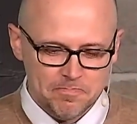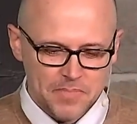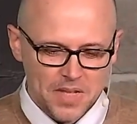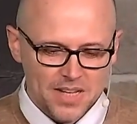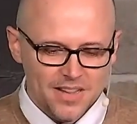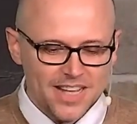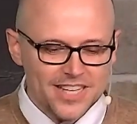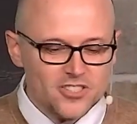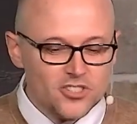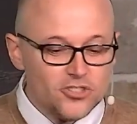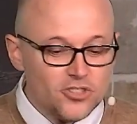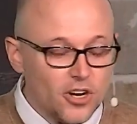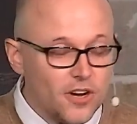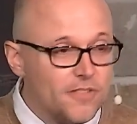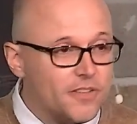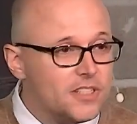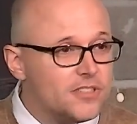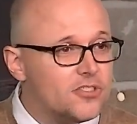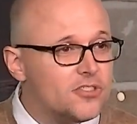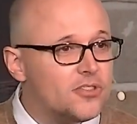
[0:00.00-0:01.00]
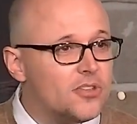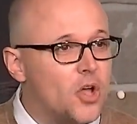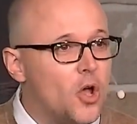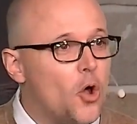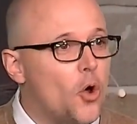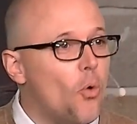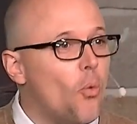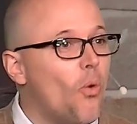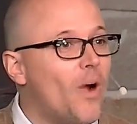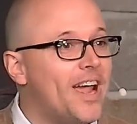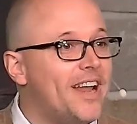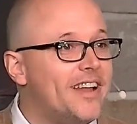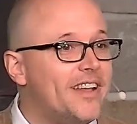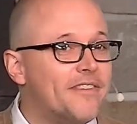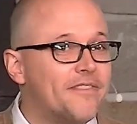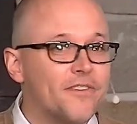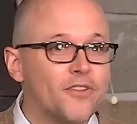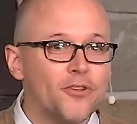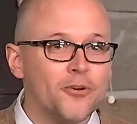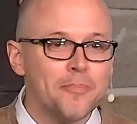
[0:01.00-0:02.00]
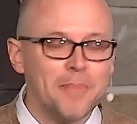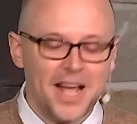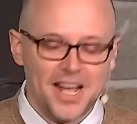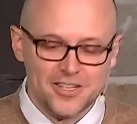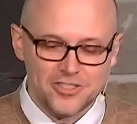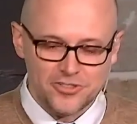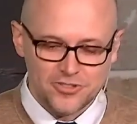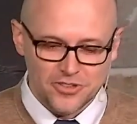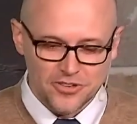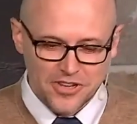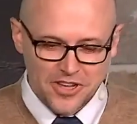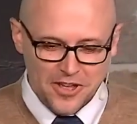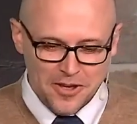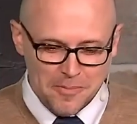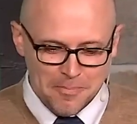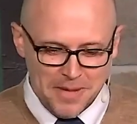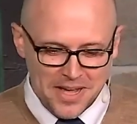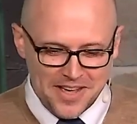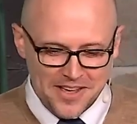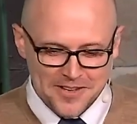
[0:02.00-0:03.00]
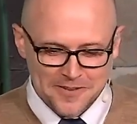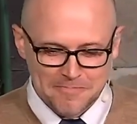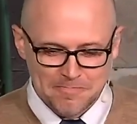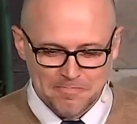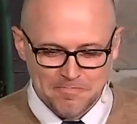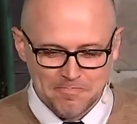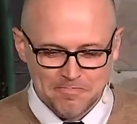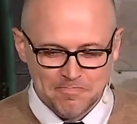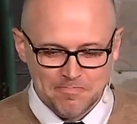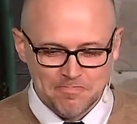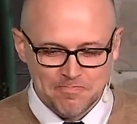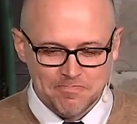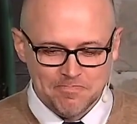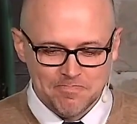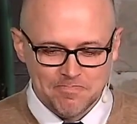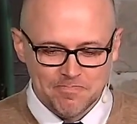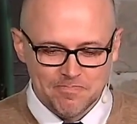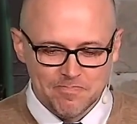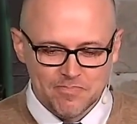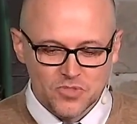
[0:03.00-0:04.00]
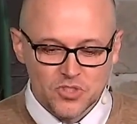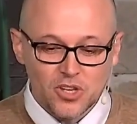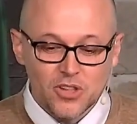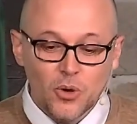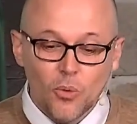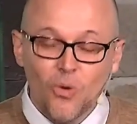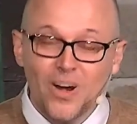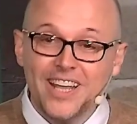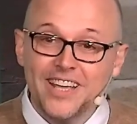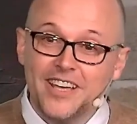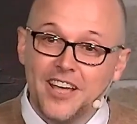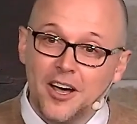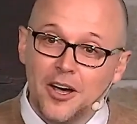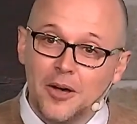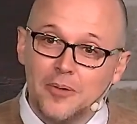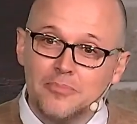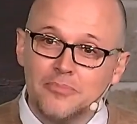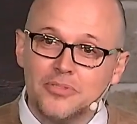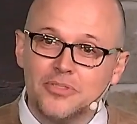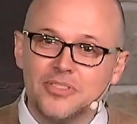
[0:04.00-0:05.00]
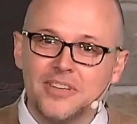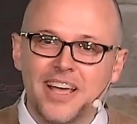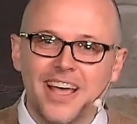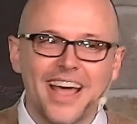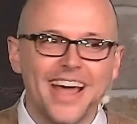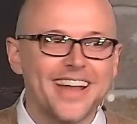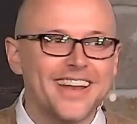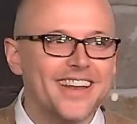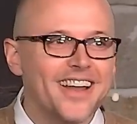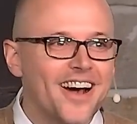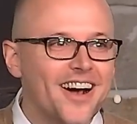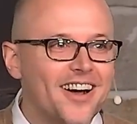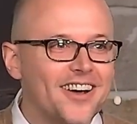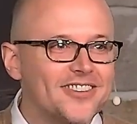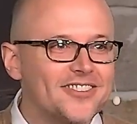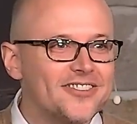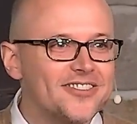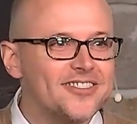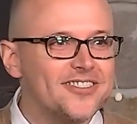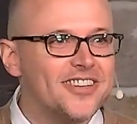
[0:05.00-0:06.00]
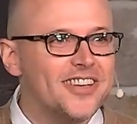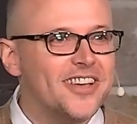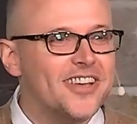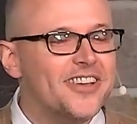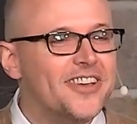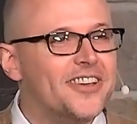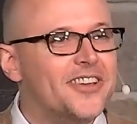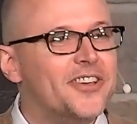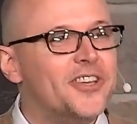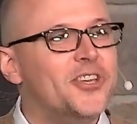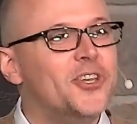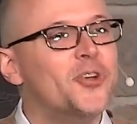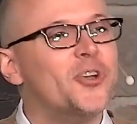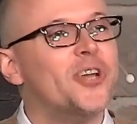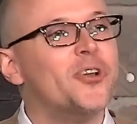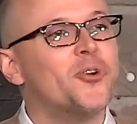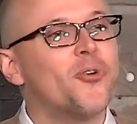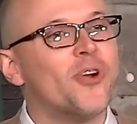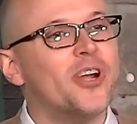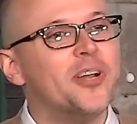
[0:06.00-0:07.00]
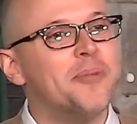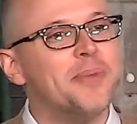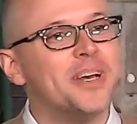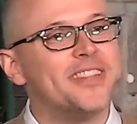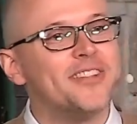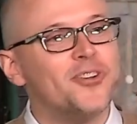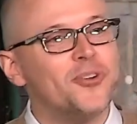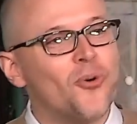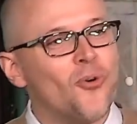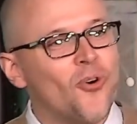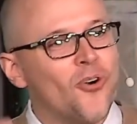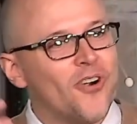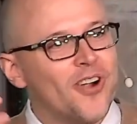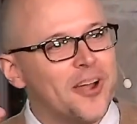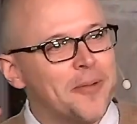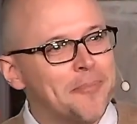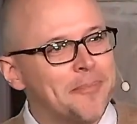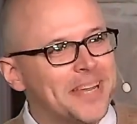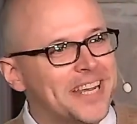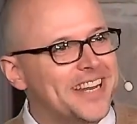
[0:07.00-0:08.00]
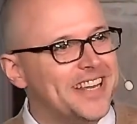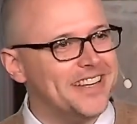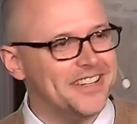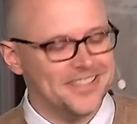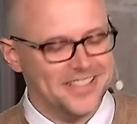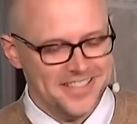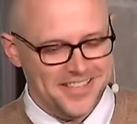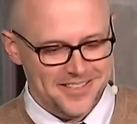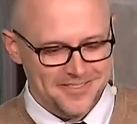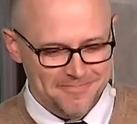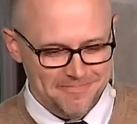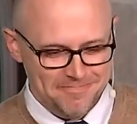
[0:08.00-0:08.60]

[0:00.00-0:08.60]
like servants waiting for their master to come back, so that when he comes and knocks, you can greet him at the door immediately.